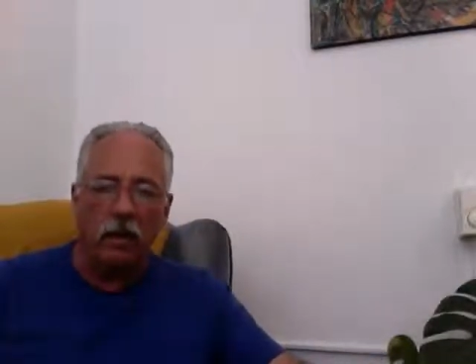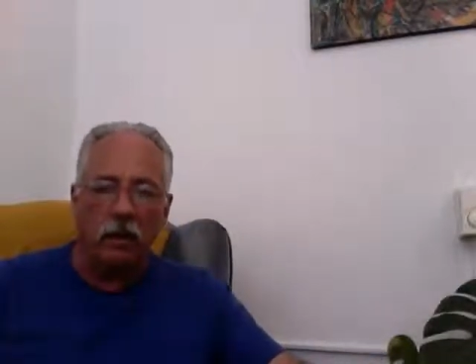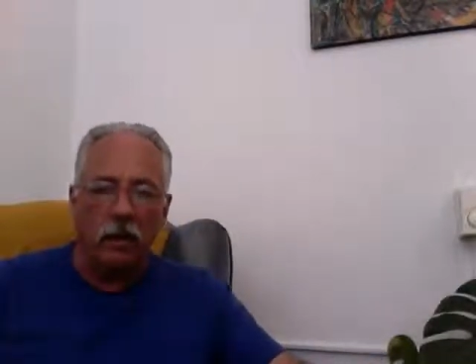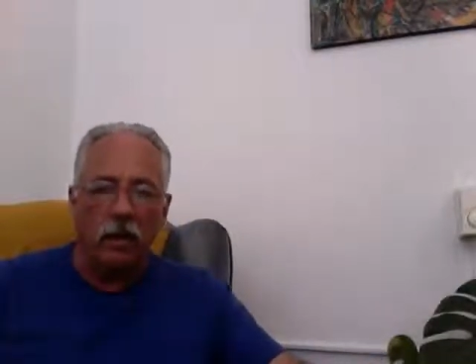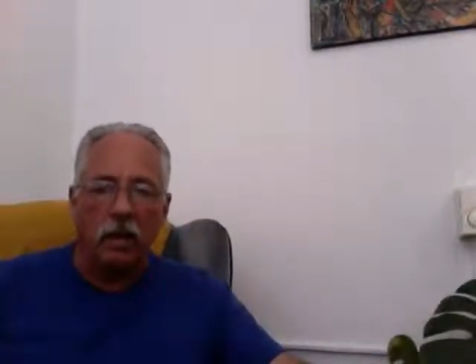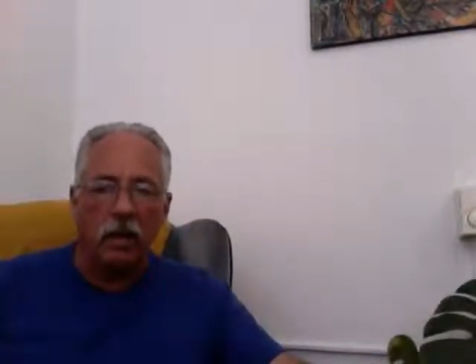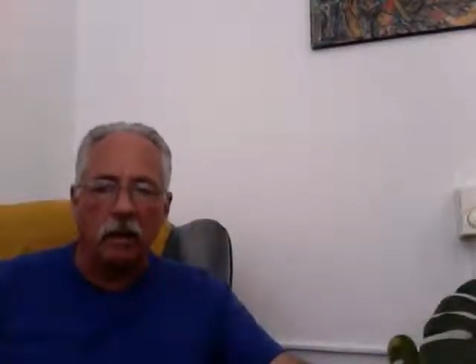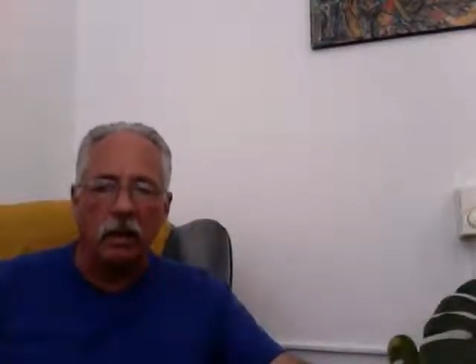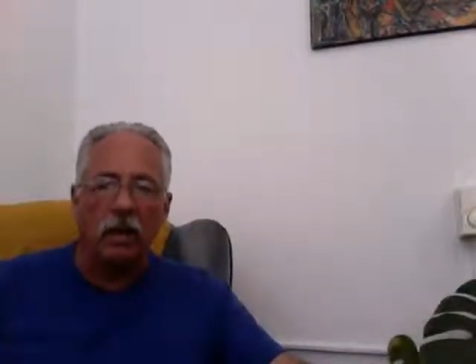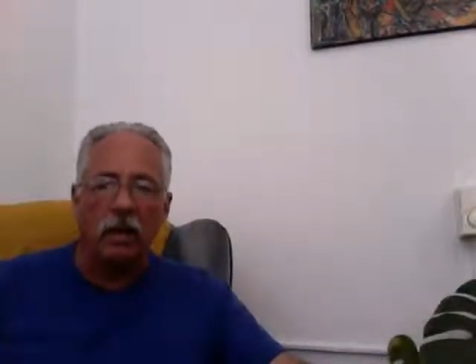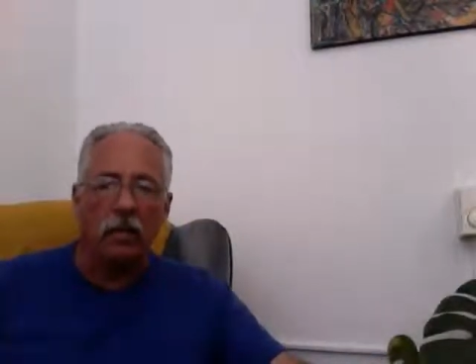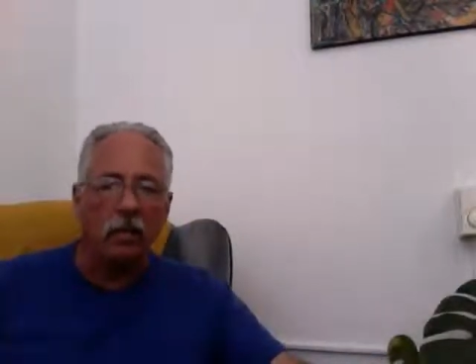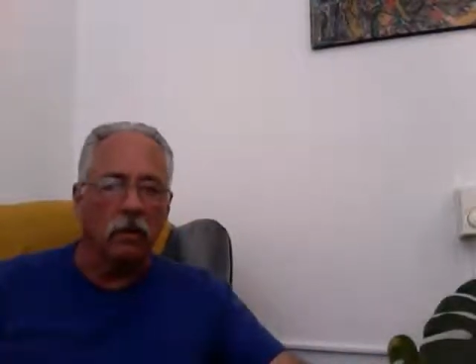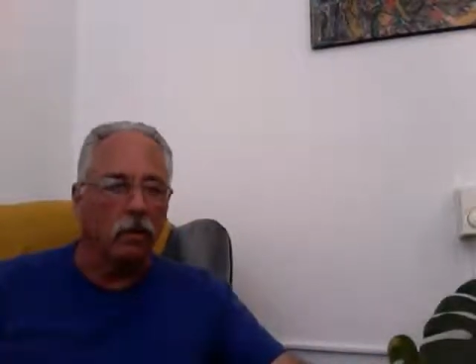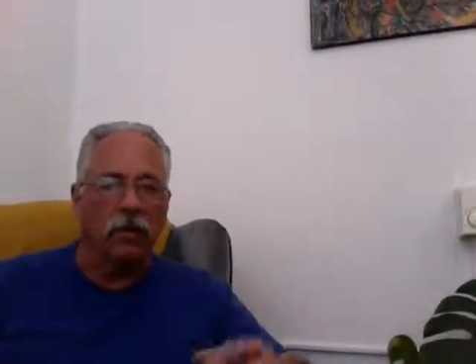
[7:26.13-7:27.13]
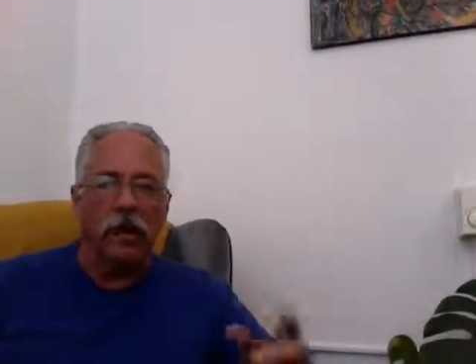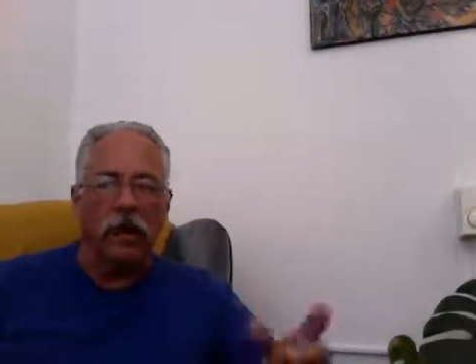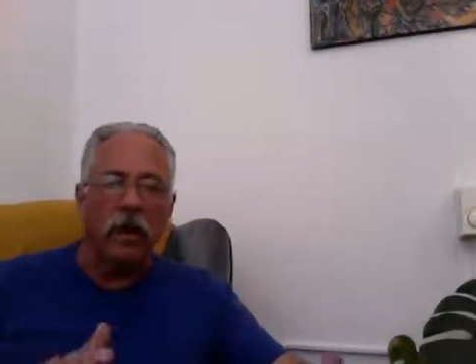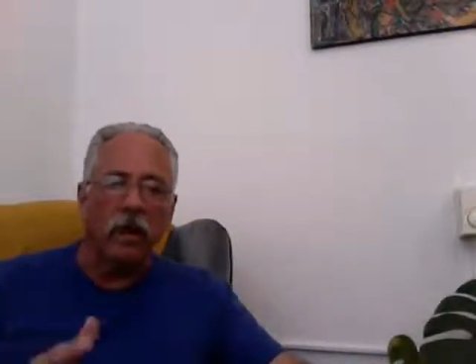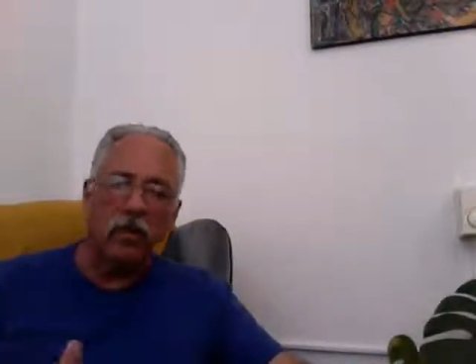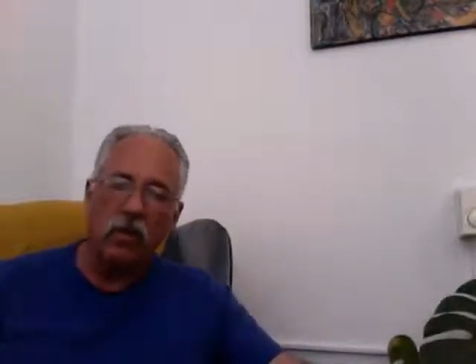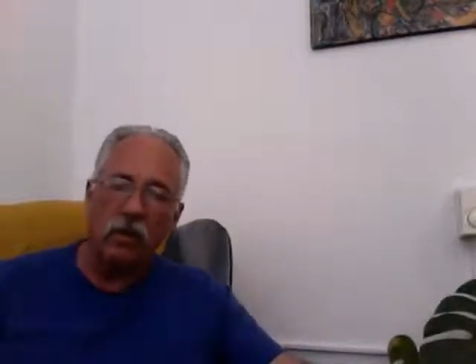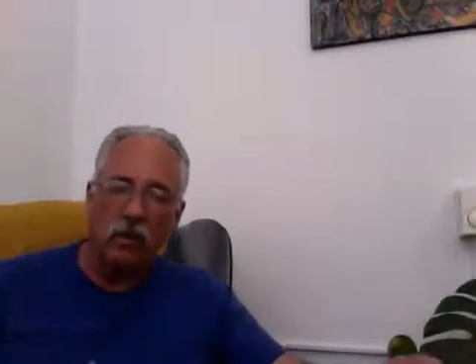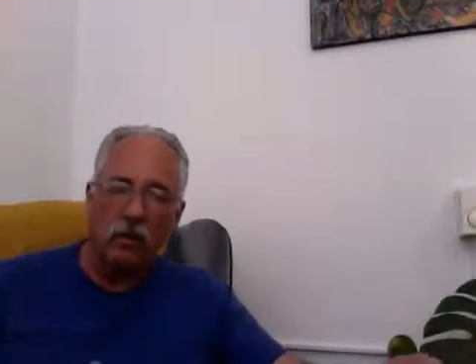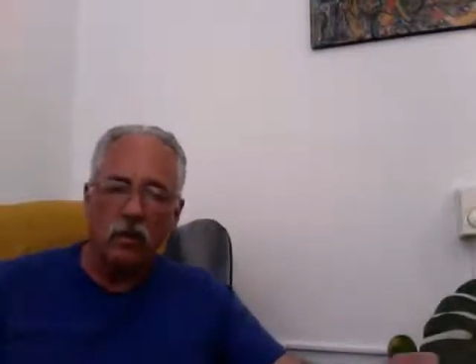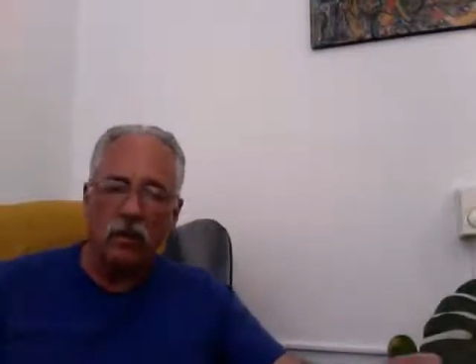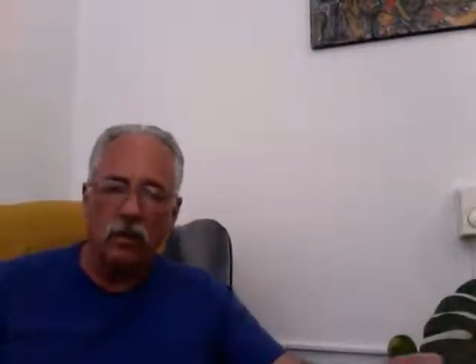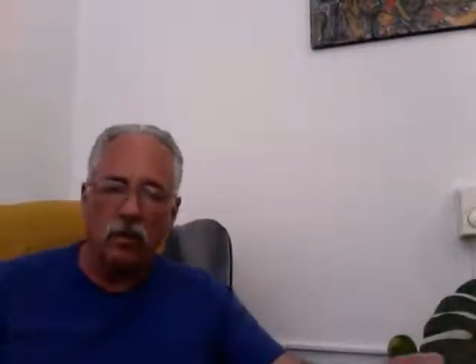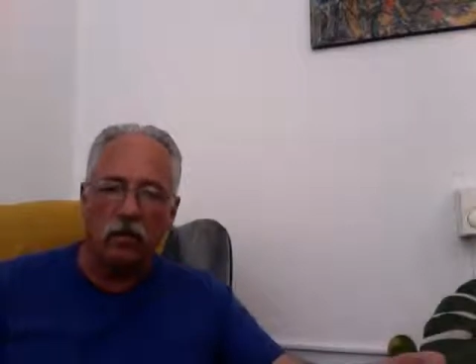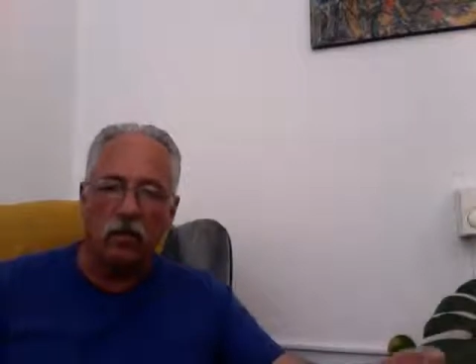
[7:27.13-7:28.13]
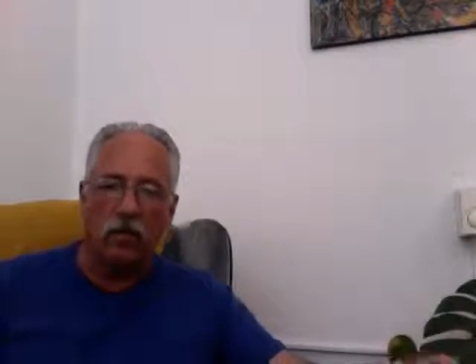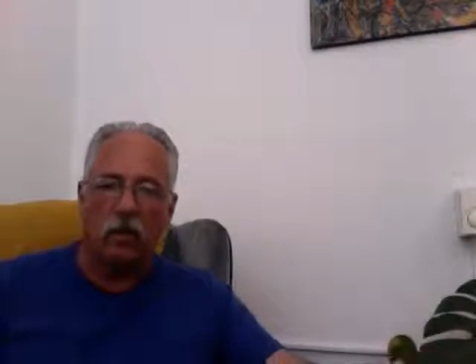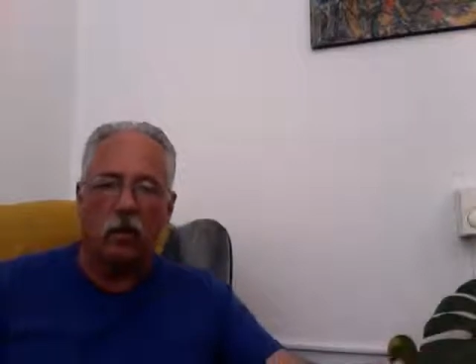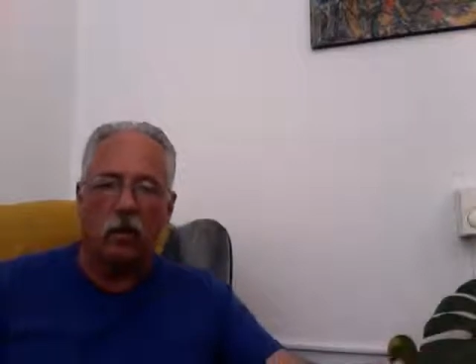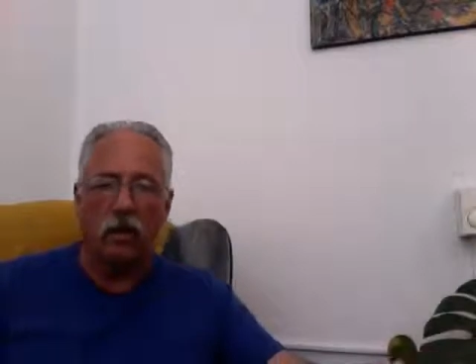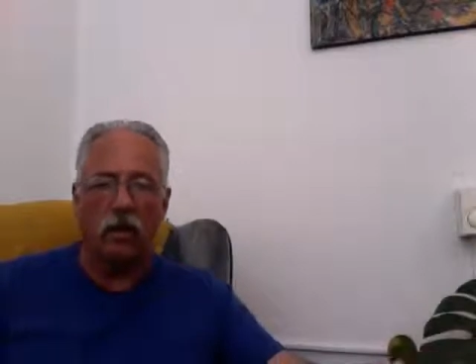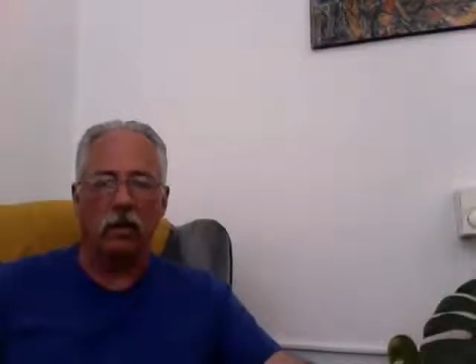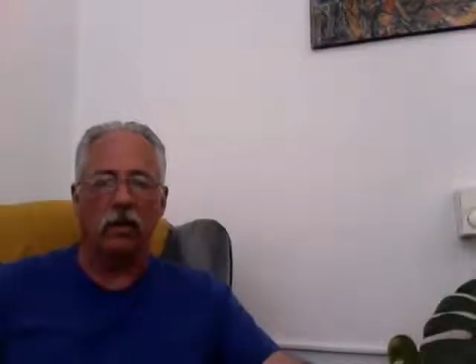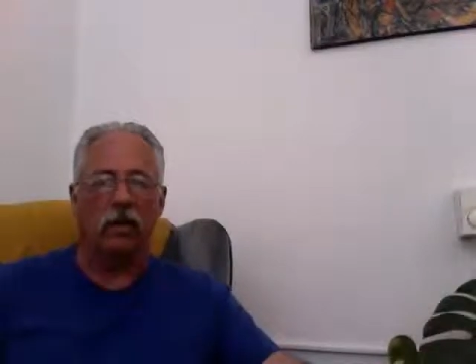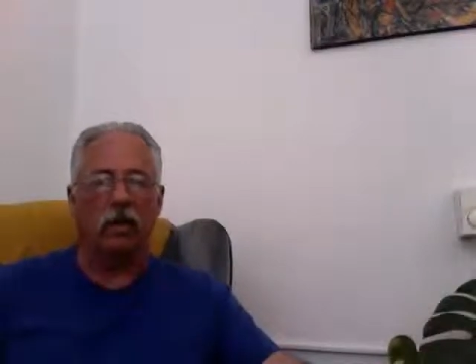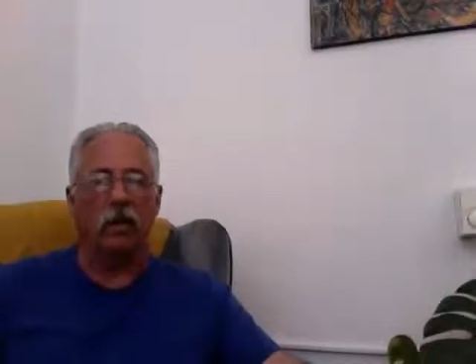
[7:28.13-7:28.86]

and your reaction is determined